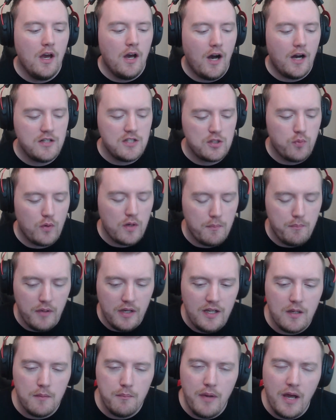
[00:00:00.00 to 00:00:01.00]
I just want to be
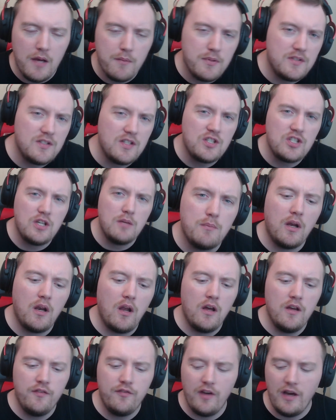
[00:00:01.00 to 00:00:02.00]
in a better position
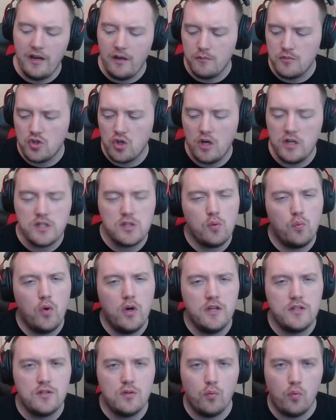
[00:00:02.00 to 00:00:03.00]
life, and I'm trying to
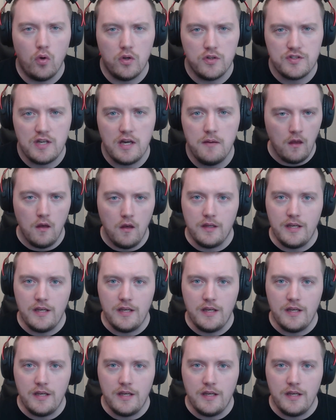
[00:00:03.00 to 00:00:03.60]
work towards that.